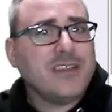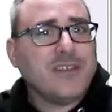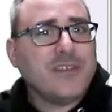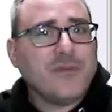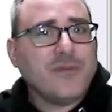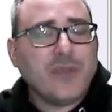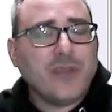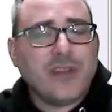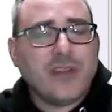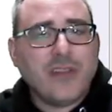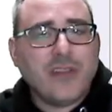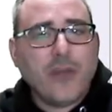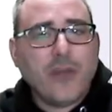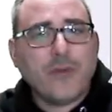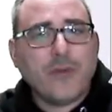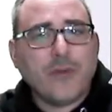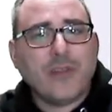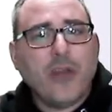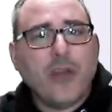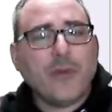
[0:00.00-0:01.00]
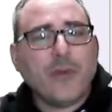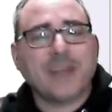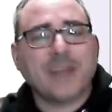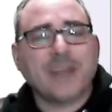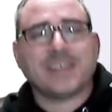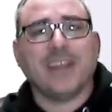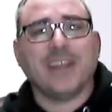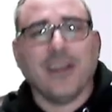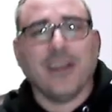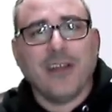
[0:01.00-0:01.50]
Low risk
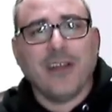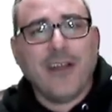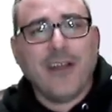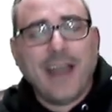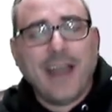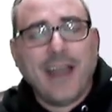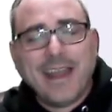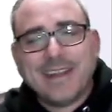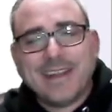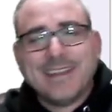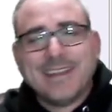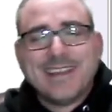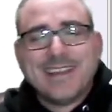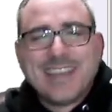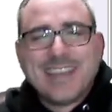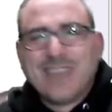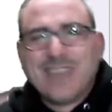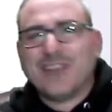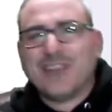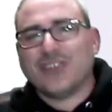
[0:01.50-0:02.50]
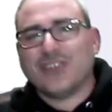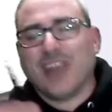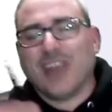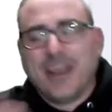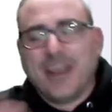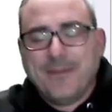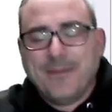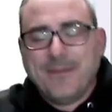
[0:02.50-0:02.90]
here. All right, give it a try.